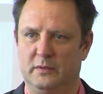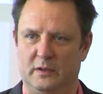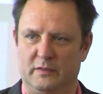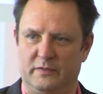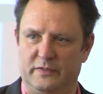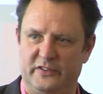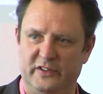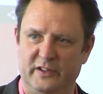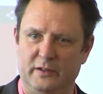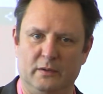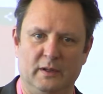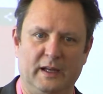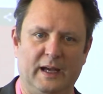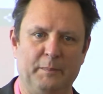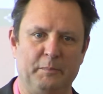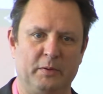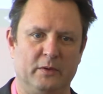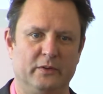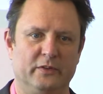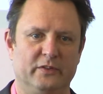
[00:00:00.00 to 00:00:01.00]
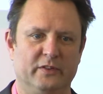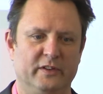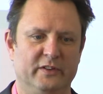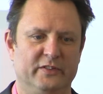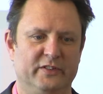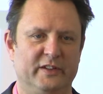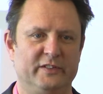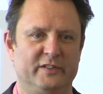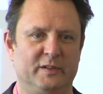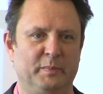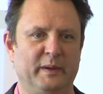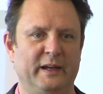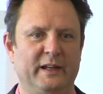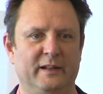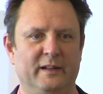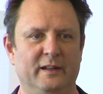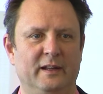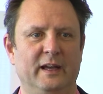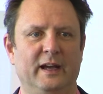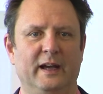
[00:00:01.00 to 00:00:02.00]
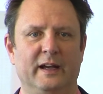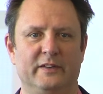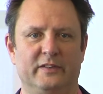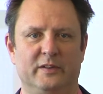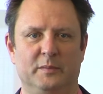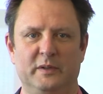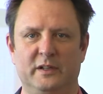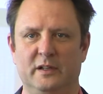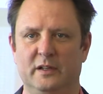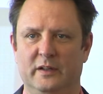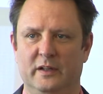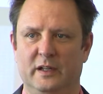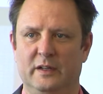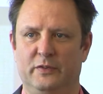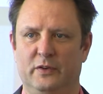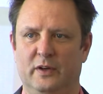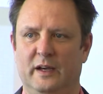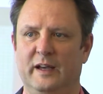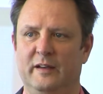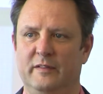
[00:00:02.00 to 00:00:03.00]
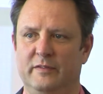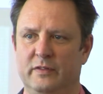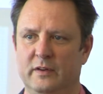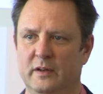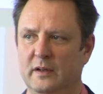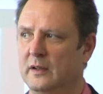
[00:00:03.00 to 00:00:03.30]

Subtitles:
of single apples, is such a pain in the ass. I mean, if you have,